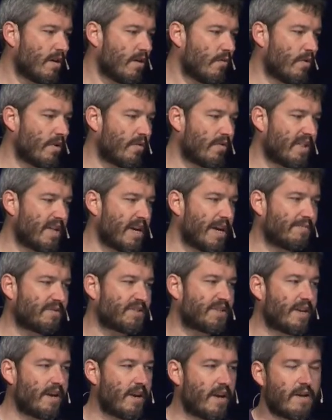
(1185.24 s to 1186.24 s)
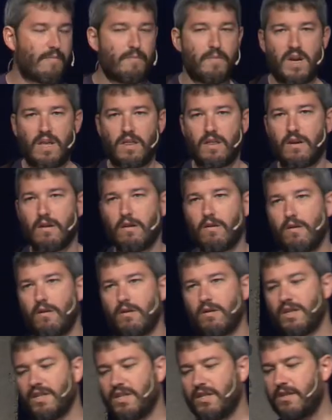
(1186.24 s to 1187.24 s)
We already have seen a
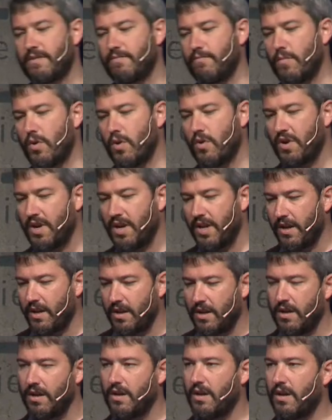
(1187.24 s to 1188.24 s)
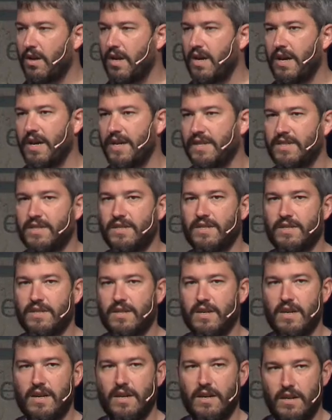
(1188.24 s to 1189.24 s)
video this morning, I guess,
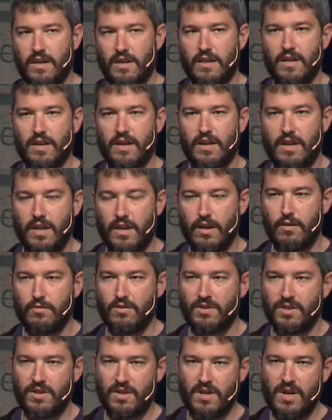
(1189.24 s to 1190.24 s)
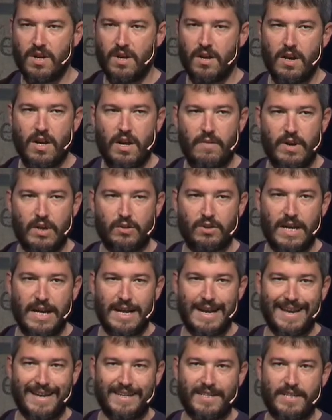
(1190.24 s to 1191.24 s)
in the keynote about
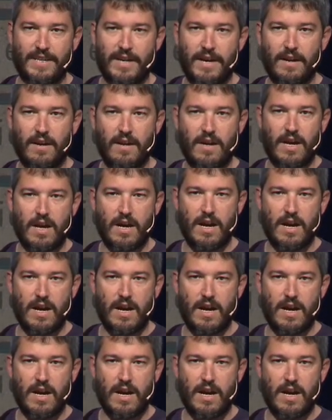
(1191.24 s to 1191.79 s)
Alexa.